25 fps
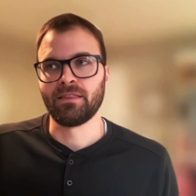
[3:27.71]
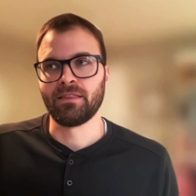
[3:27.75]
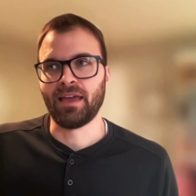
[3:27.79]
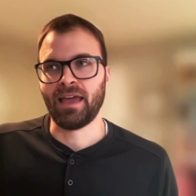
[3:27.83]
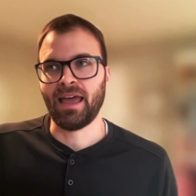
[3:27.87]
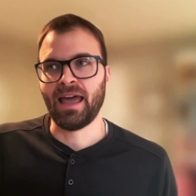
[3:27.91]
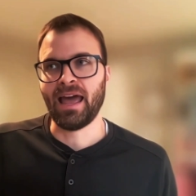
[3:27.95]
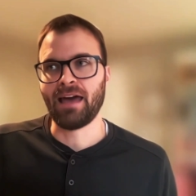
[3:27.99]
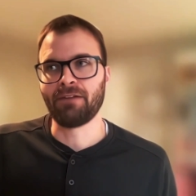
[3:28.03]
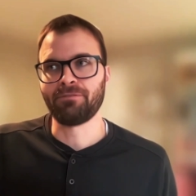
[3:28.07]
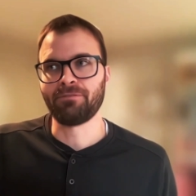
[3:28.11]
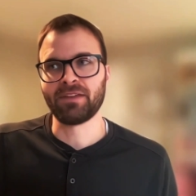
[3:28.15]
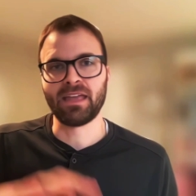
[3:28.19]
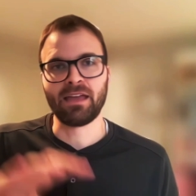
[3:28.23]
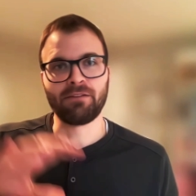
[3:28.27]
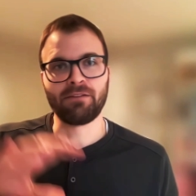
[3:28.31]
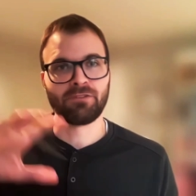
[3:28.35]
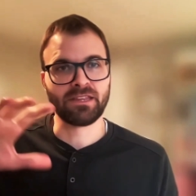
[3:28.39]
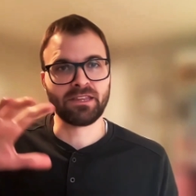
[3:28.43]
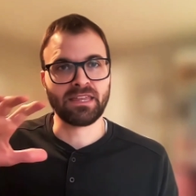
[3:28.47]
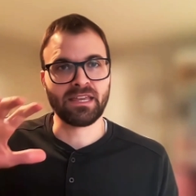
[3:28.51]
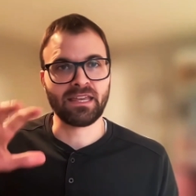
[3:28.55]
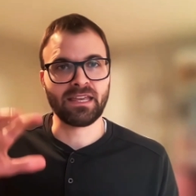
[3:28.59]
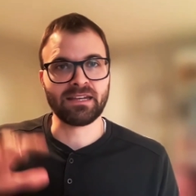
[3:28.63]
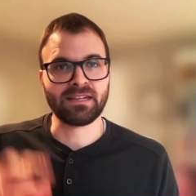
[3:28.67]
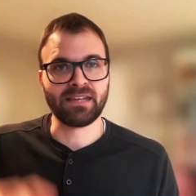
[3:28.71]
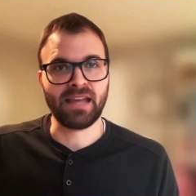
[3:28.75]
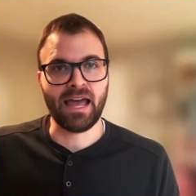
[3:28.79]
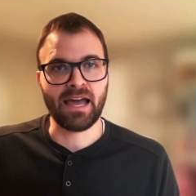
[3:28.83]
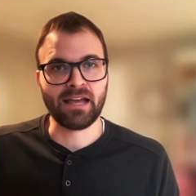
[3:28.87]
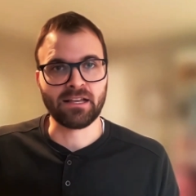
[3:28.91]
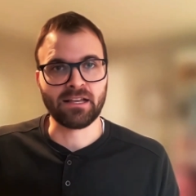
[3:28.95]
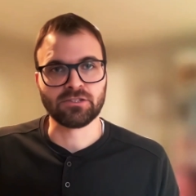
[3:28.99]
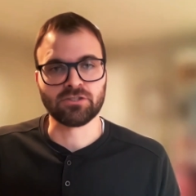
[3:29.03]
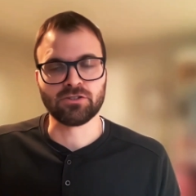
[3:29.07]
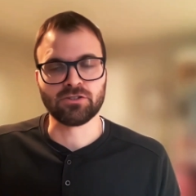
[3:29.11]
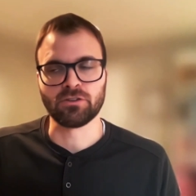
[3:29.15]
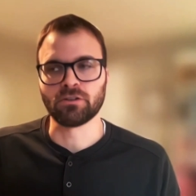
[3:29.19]
having everything in
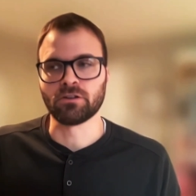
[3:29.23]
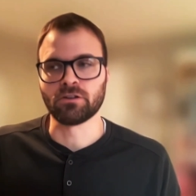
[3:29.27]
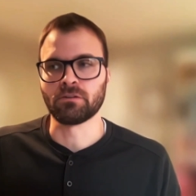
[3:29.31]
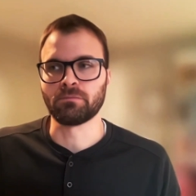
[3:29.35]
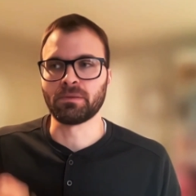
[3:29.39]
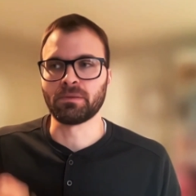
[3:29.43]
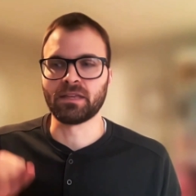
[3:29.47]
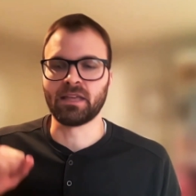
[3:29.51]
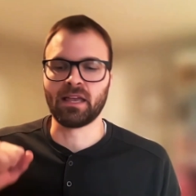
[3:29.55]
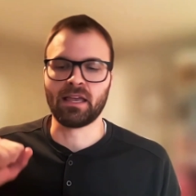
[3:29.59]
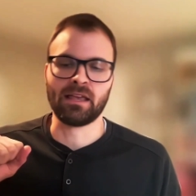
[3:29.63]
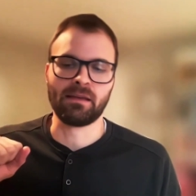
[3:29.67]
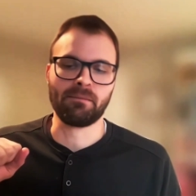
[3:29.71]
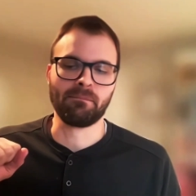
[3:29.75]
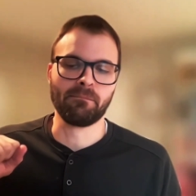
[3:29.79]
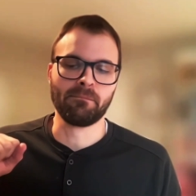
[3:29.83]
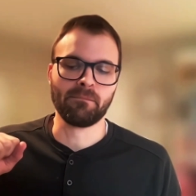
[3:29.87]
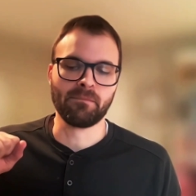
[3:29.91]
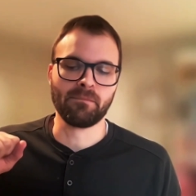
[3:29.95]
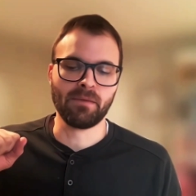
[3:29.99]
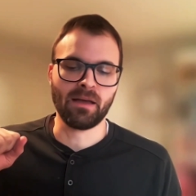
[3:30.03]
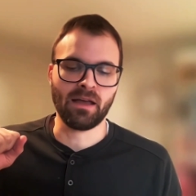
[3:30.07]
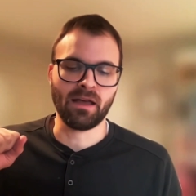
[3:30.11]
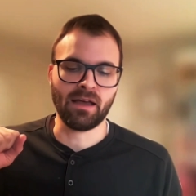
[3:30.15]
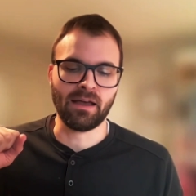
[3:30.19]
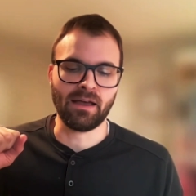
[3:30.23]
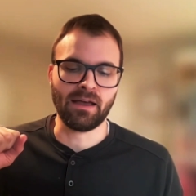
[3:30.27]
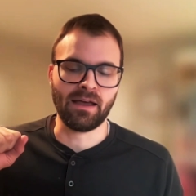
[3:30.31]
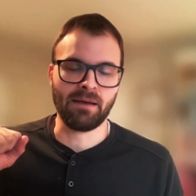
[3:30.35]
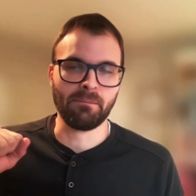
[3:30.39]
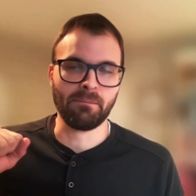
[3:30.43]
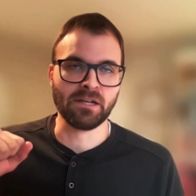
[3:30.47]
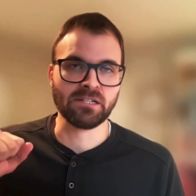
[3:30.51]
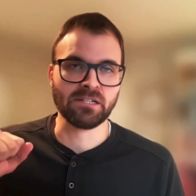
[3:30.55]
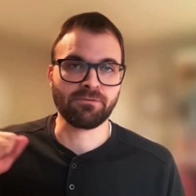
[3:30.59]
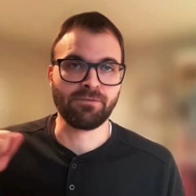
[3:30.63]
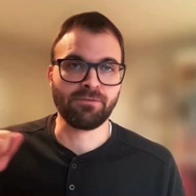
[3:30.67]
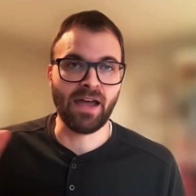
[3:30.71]
Dagster became a
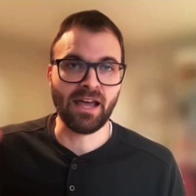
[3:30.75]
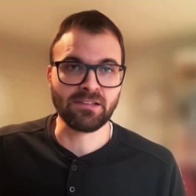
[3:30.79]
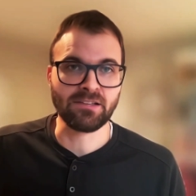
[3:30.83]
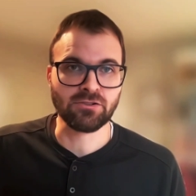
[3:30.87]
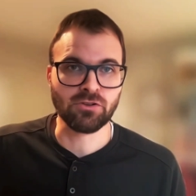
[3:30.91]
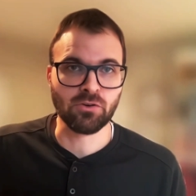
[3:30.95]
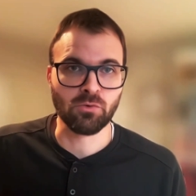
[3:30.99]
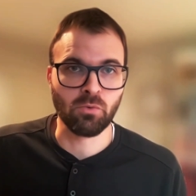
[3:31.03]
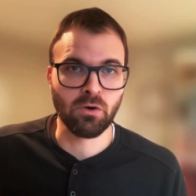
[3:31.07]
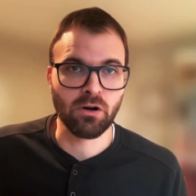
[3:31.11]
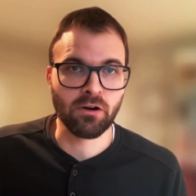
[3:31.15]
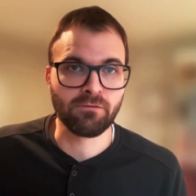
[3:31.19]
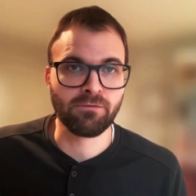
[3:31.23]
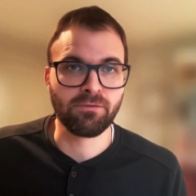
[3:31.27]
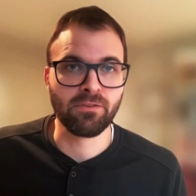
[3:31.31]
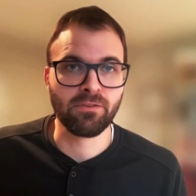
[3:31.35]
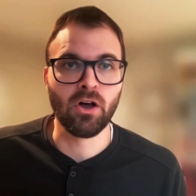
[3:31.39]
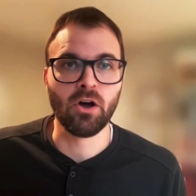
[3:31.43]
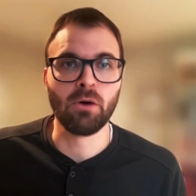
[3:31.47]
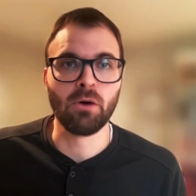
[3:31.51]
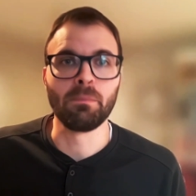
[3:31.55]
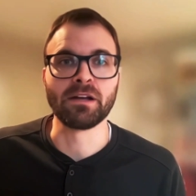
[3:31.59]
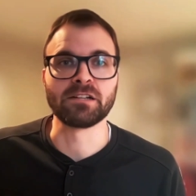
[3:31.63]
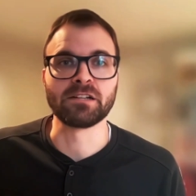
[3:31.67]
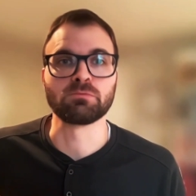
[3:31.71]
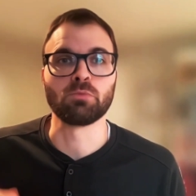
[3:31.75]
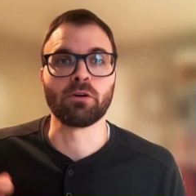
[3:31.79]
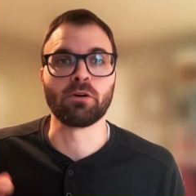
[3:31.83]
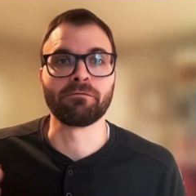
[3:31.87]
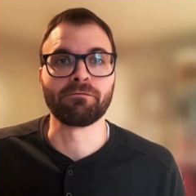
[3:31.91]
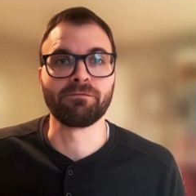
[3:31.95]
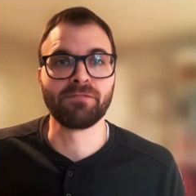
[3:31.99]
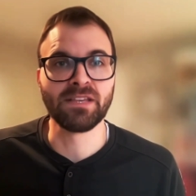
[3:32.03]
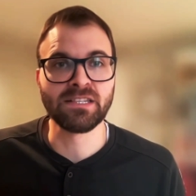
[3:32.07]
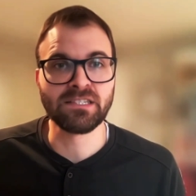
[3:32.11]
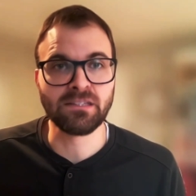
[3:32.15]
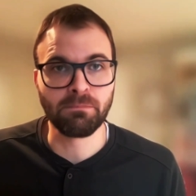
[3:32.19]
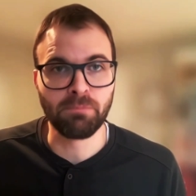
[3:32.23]
much faster workflow, much more
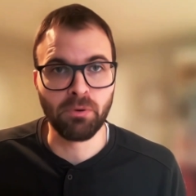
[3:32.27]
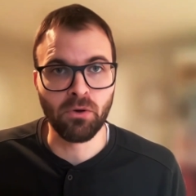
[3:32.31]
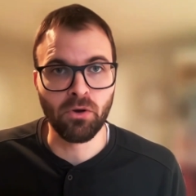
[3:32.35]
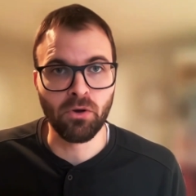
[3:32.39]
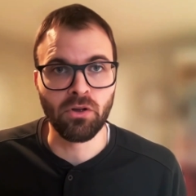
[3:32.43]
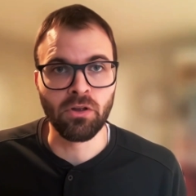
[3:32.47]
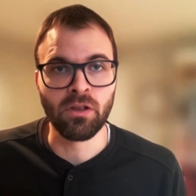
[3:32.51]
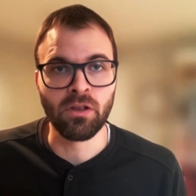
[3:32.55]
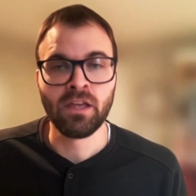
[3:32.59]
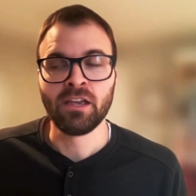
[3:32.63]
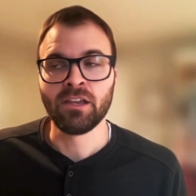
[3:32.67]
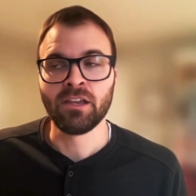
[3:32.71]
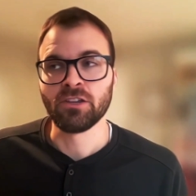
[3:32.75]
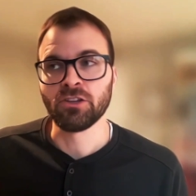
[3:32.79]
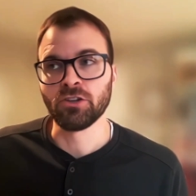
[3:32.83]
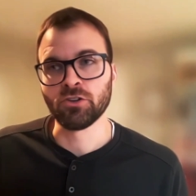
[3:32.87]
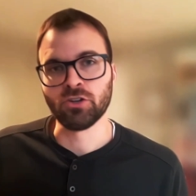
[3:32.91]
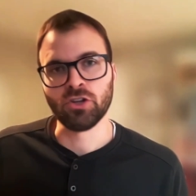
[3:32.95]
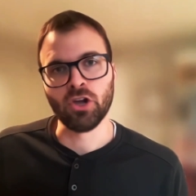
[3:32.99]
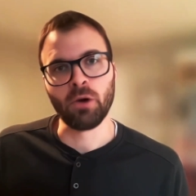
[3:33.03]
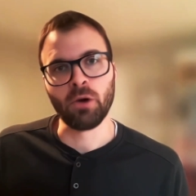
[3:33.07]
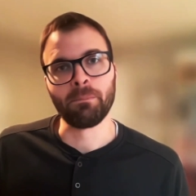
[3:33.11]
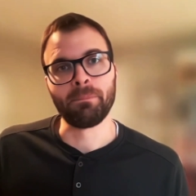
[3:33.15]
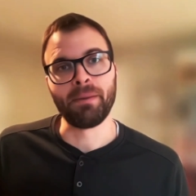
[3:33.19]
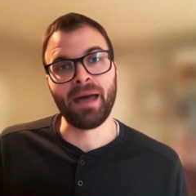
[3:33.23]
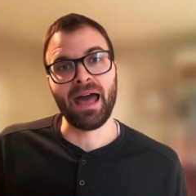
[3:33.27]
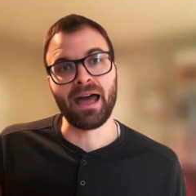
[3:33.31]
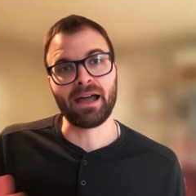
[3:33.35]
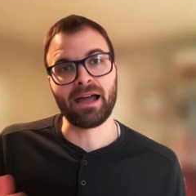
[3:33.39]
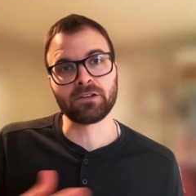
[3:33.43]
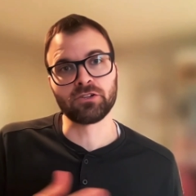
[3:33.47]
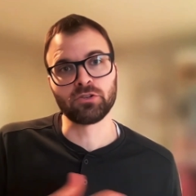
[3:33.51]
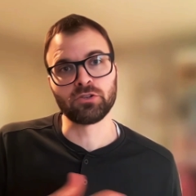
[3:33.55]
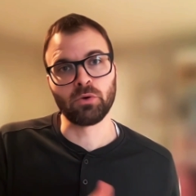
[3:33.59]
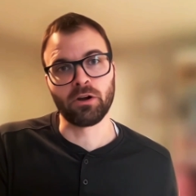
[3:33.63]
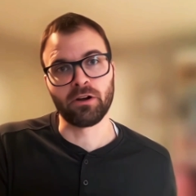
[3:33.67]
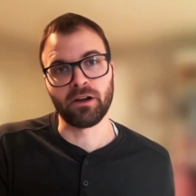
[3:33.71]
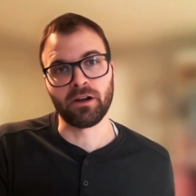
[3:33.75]
visible. You'd go
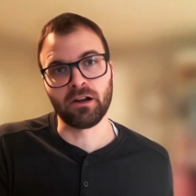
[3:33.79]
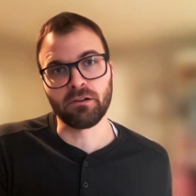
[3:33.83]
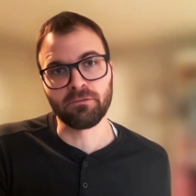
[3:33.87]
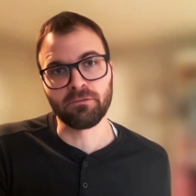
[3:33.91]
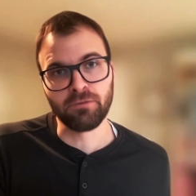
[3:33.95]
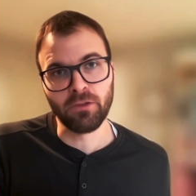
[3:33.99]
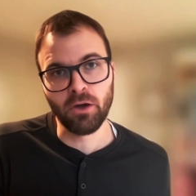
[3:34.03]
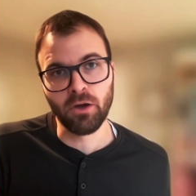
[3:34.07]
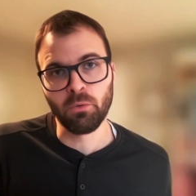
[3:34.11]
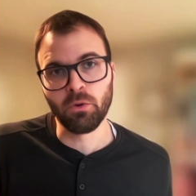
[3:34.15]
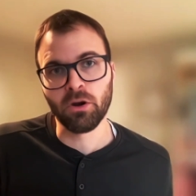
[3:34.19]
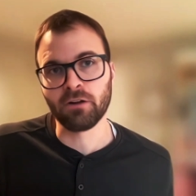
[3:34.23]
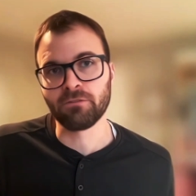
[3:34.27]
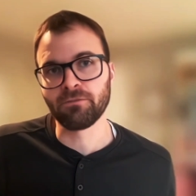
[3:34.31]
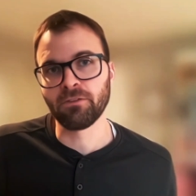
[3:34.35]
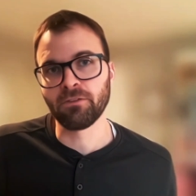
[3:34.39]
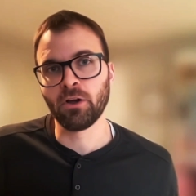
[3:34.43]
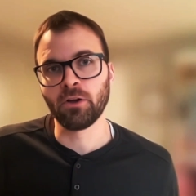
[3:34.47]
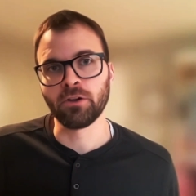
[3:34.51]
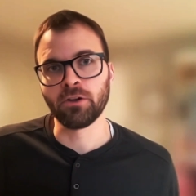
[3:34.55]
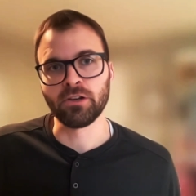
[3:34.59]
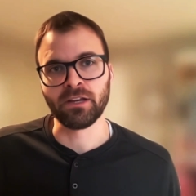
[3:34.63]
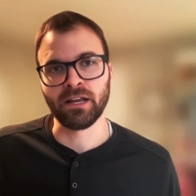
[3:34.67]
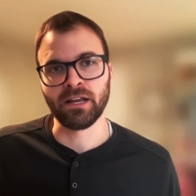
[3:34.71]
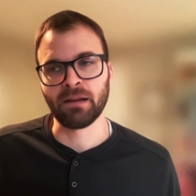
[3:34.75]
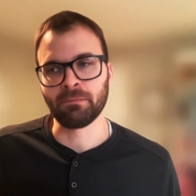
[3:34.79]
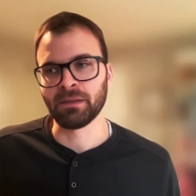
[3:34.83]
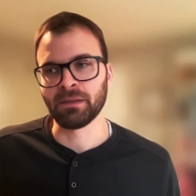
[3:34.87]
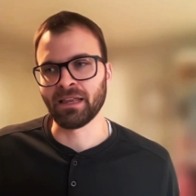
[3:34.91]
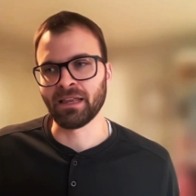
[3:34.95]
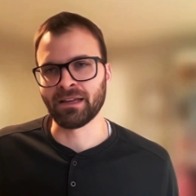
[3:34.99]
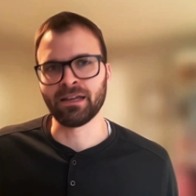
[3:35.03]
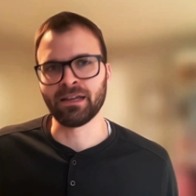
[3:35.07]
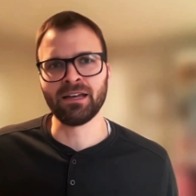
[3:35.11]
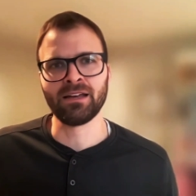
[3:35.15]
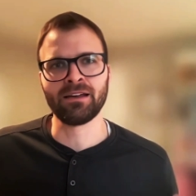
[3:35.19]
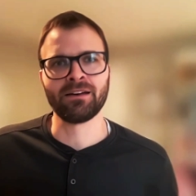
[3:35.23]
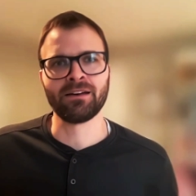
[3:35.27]
back to our Airflow workflow and you kind of be
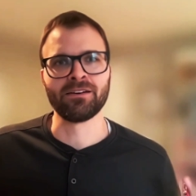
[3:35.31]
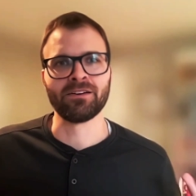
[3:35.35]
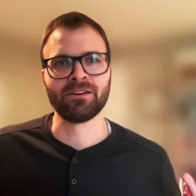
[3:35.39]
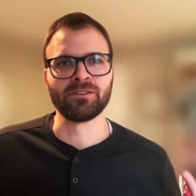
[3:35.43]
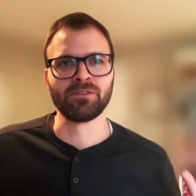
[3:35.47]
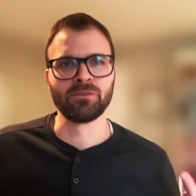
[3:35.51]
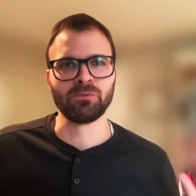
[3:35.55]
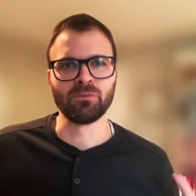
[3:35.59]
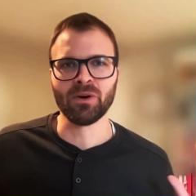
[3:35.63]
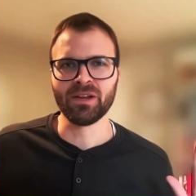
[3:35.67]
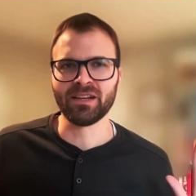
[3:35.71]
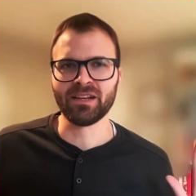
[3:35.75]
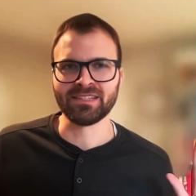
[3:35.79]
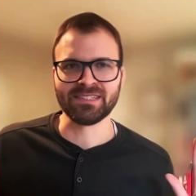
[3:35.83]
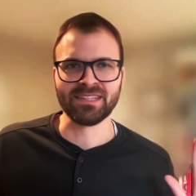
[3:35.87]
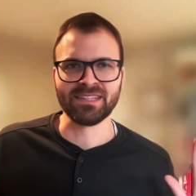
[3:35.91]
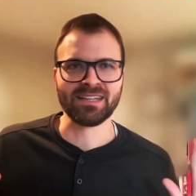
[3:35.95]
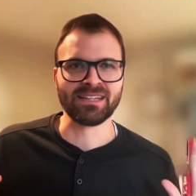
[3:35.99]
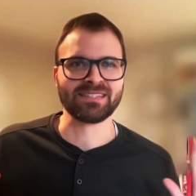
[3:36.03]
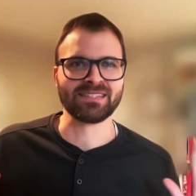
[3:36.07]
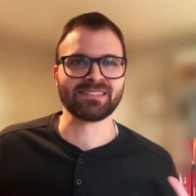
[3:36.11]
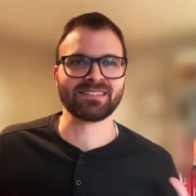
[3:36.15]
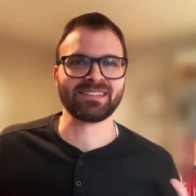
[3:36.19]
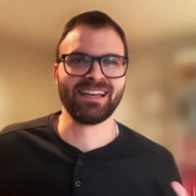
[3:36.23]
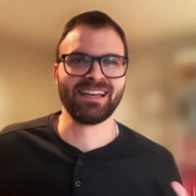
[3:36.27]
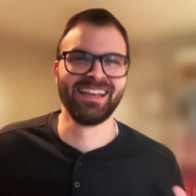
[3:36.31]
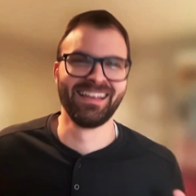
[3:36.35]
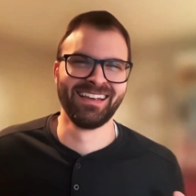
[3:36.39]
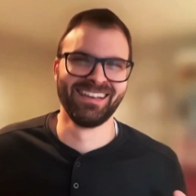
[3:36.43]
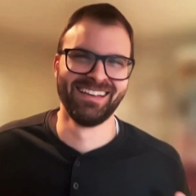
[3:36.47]
like, oh, what is this?